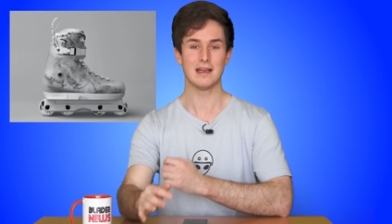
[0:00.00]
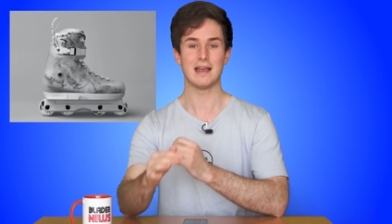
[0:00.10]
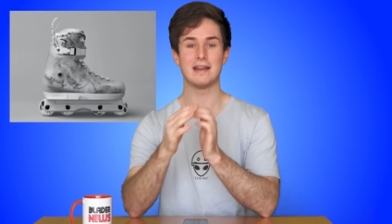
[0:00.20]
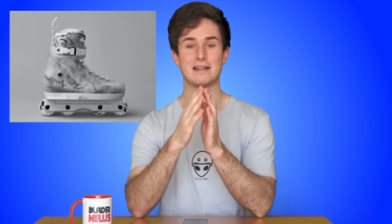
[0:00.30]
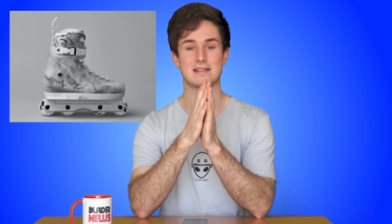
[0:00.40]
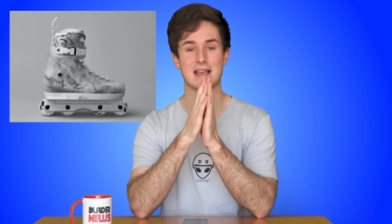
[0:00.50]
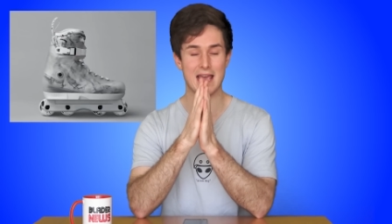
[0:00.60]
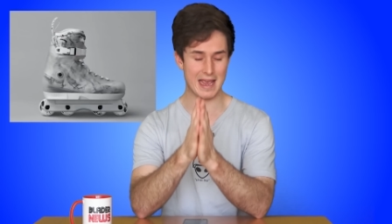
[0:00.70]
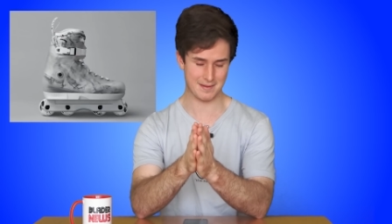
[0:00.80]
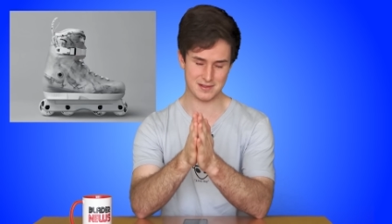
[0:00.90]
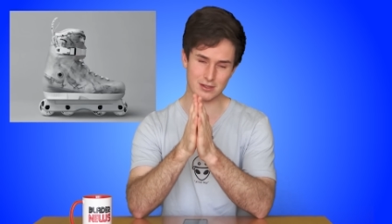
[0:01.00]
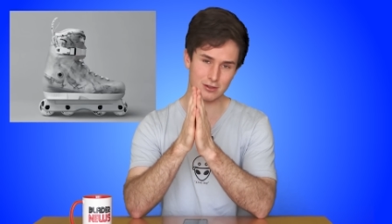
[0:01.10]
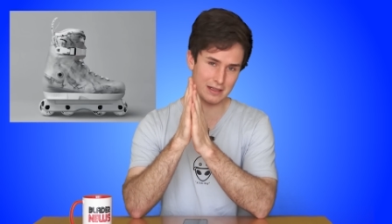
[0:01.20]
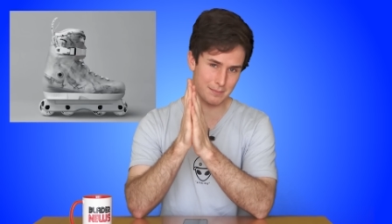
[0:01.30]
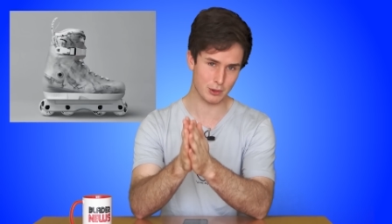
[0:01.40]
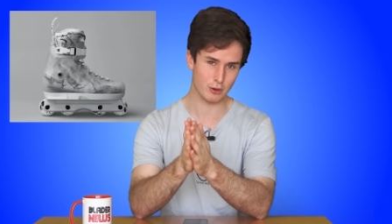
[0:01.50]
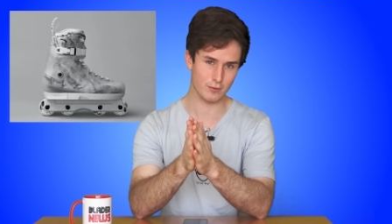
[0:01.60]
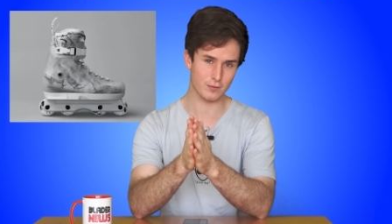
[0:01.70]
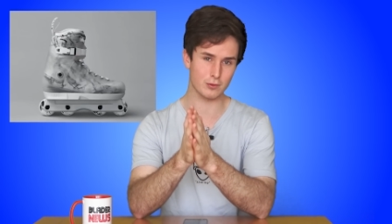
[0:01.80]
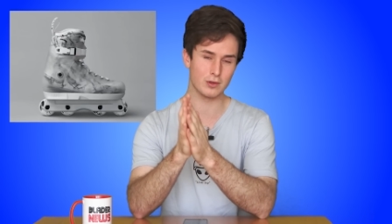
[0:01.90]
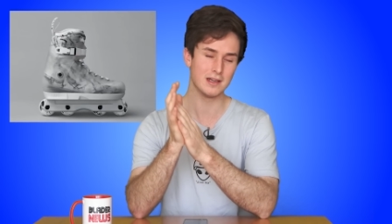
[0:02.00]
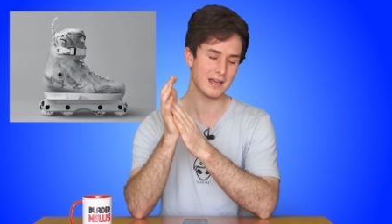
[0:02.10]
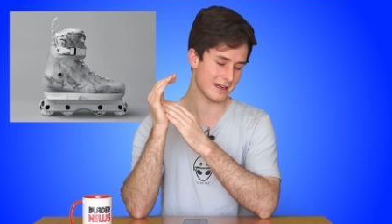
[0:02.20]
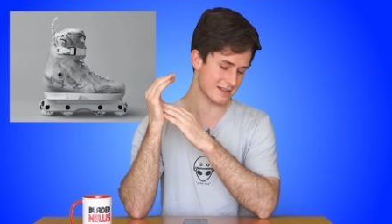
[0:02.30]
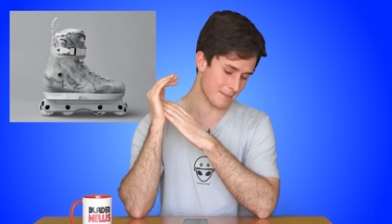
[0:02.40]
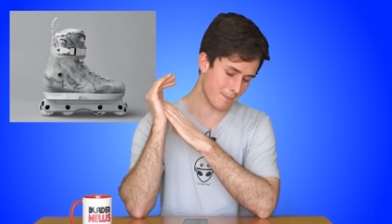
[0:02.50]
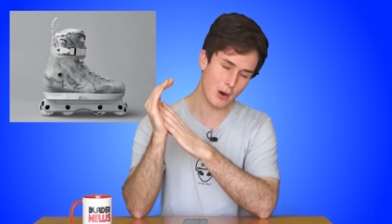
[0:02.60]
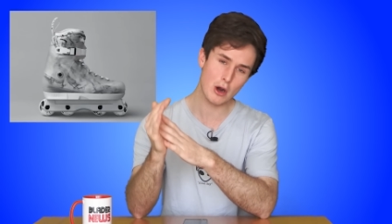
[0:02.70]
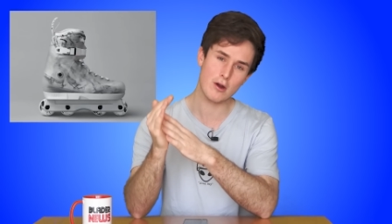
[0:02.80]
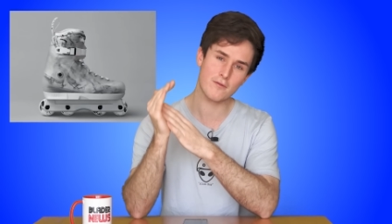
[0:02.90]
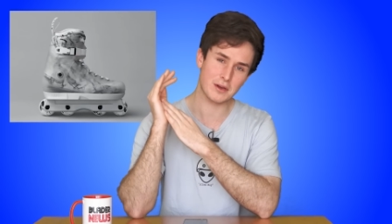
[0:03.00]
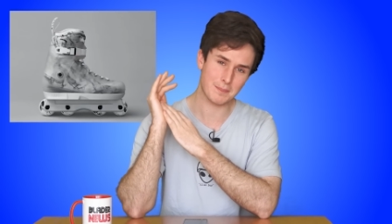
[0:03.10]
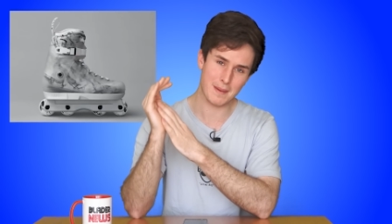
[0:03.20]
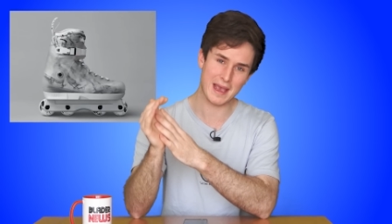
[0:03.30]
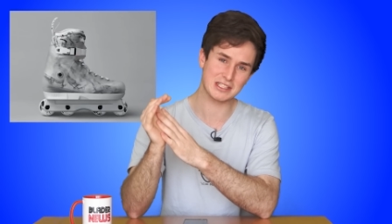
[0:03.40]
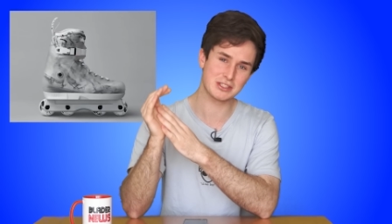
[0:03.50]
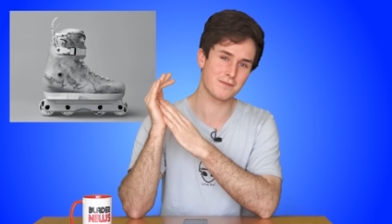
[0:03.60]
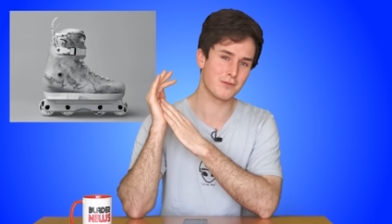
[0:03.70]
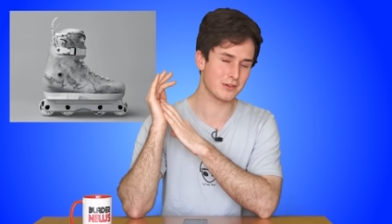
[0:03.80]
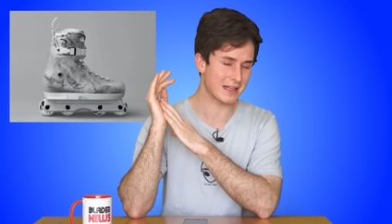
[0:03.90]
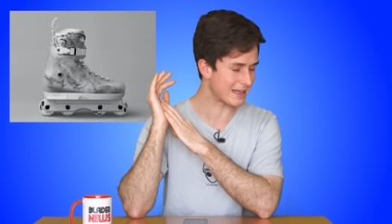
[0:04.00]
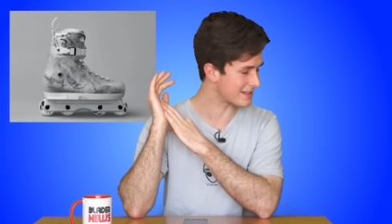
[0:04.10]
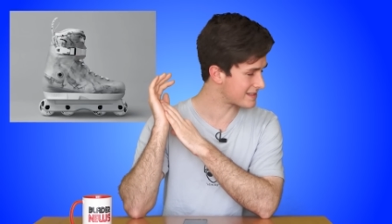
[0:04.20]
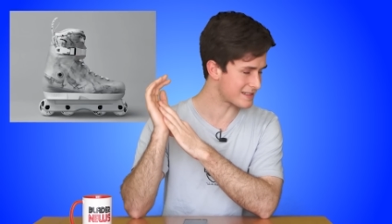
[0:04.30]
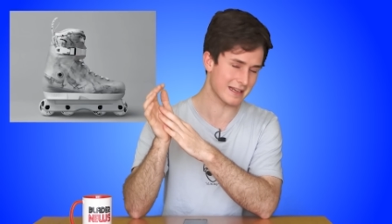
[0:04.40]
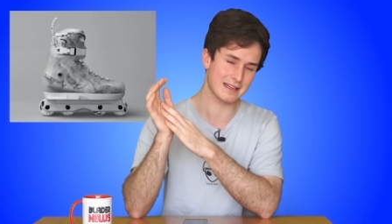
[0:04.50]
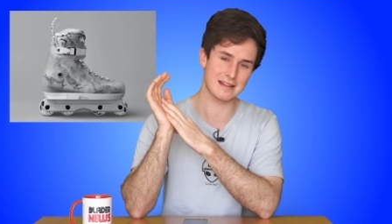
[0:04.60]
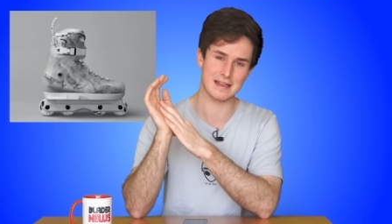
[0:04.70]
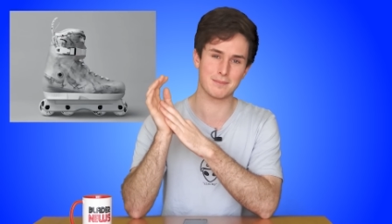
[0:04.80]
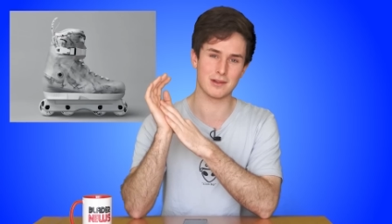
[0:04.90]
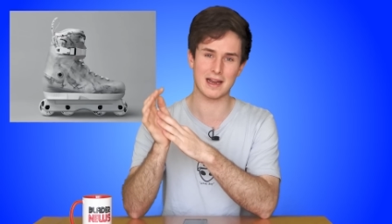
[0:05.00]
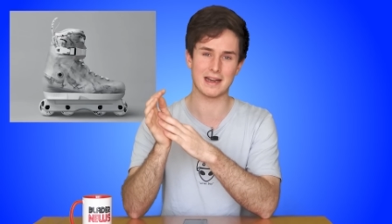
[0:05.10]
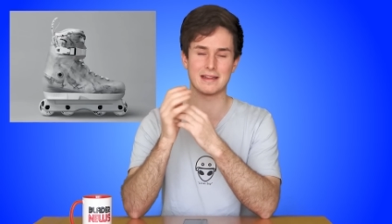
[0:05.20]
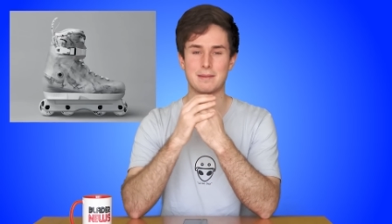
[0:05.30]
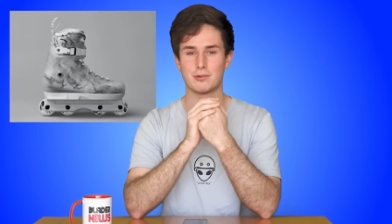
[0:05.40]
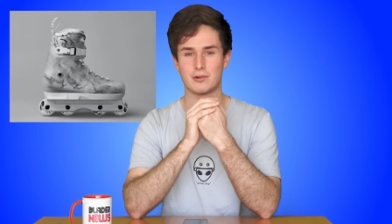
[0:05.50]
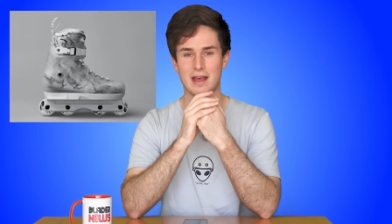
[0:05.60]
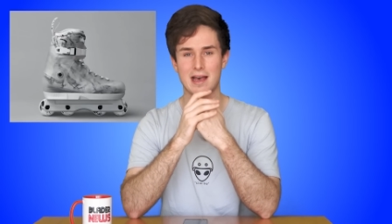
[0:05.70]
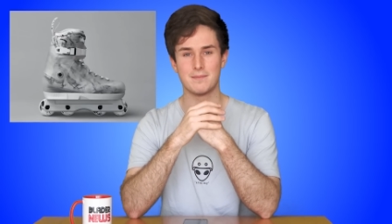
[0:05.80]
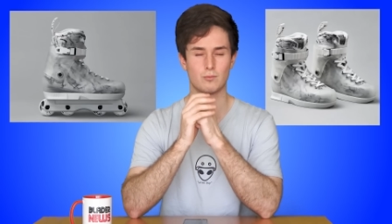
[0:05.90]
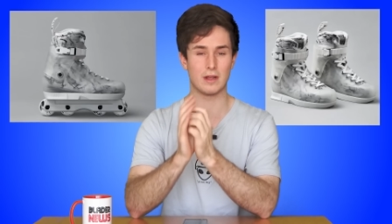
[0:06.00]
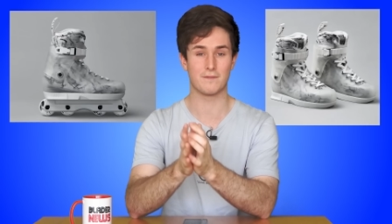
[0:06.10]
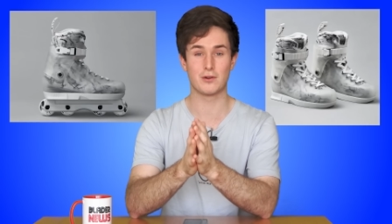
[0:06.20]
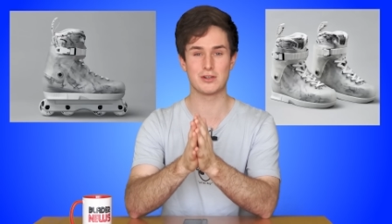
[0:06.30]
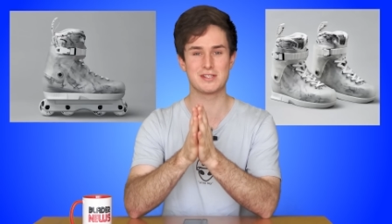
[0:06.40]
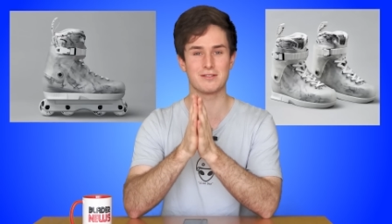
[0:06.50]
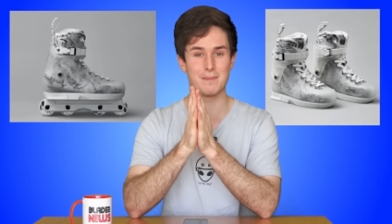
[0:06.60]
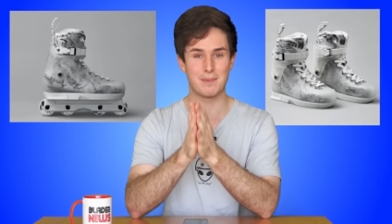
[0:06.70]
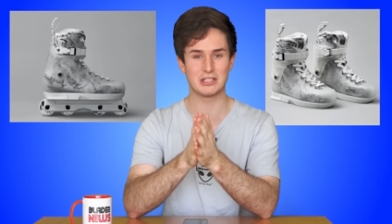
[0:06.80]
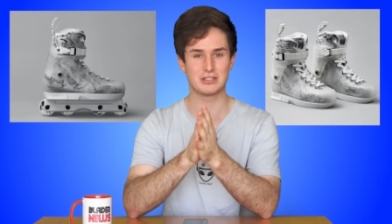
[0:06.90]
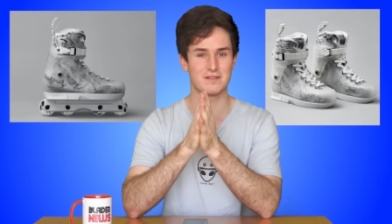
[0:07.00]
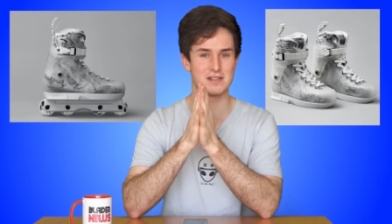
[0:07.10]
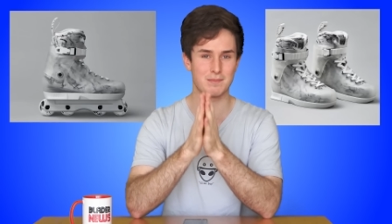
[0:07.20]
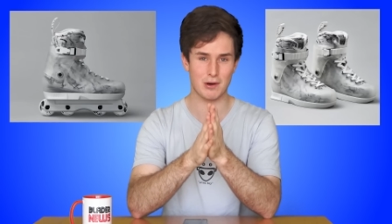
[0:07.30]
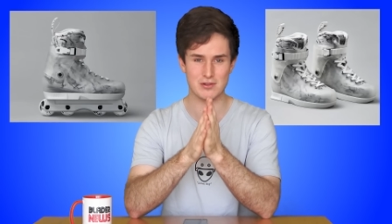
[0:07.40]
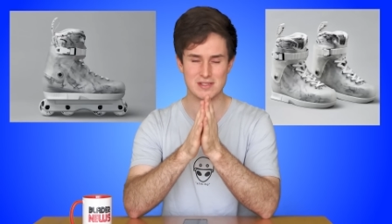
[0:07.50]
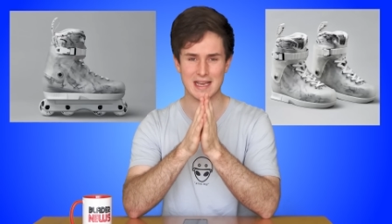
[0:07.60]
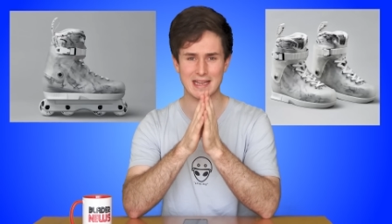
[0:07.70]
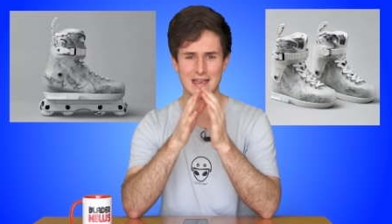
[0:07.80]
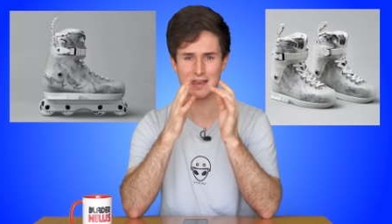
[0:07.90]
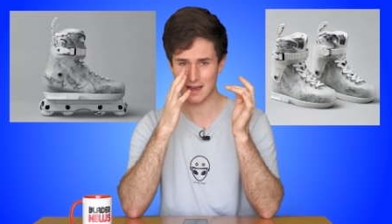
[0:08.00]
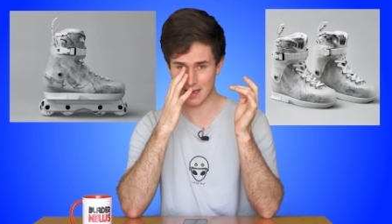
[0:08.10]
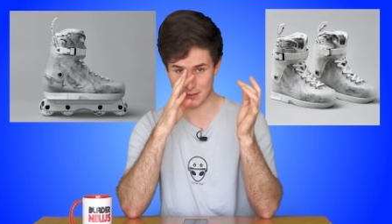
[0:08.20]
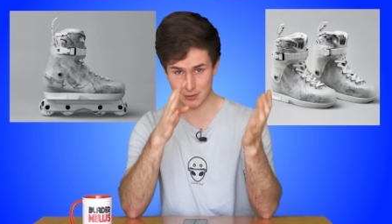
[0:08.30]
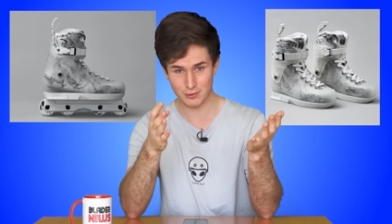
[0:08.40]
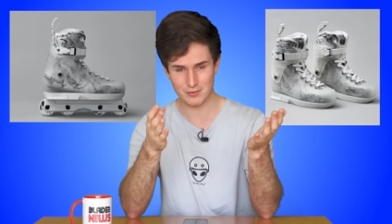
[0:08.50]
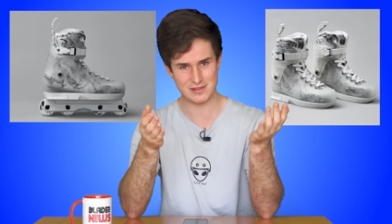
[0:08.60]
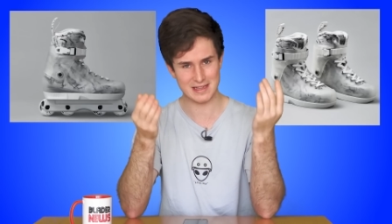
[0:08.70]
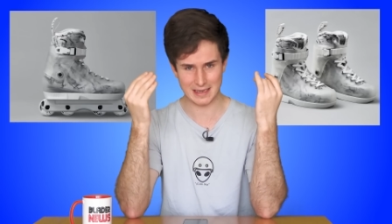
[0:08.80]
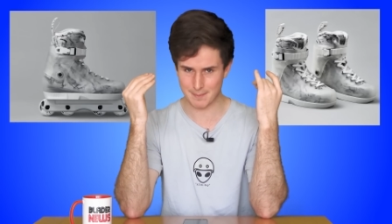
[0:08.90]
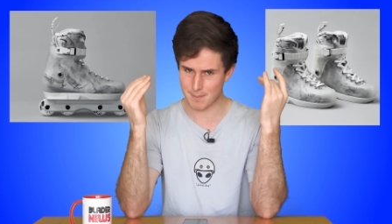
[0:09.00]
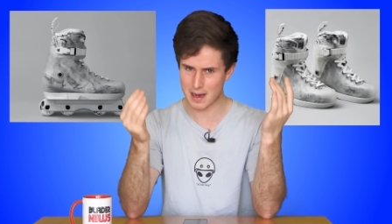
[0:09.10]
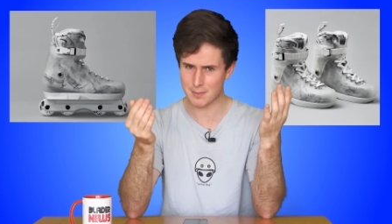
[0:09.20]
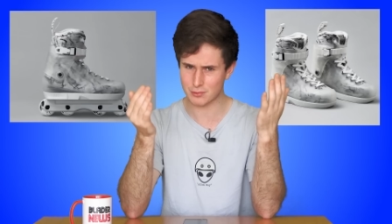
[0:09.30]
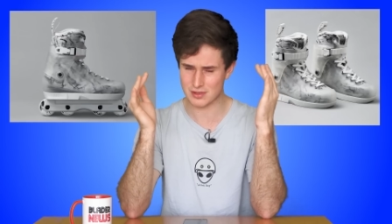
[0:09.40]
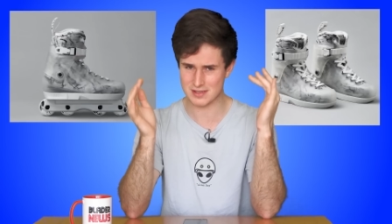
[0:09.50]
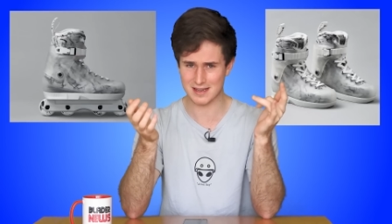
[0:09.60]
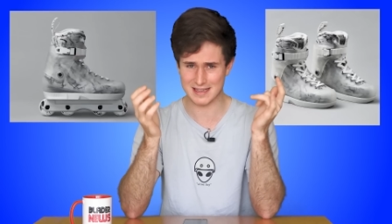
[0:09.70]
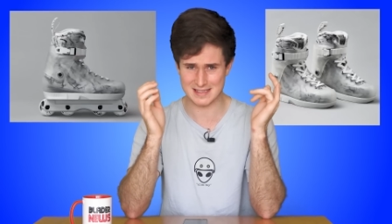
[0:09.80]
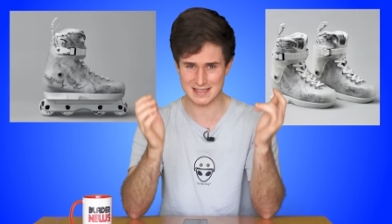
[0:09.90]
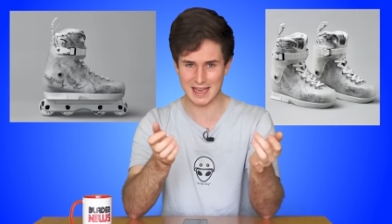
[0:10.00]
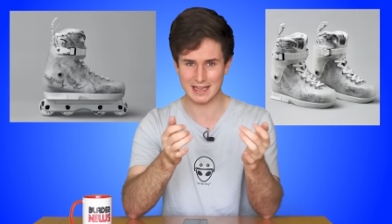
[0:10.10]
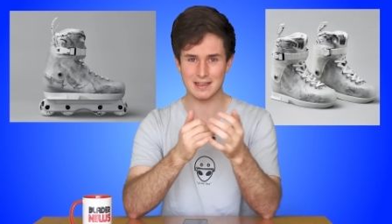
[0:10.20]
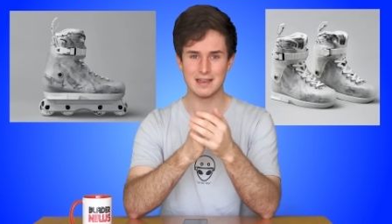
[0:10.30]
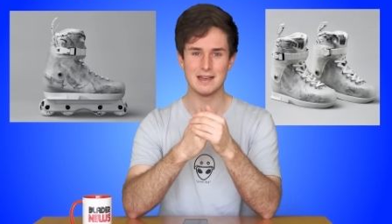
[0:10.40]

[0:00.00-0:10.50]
It is absolutely beautiful. It is a perfect match for that sick Them liner they brought out. When I first saw the picture of this Pro Skate, I thought it was like a marble design skate,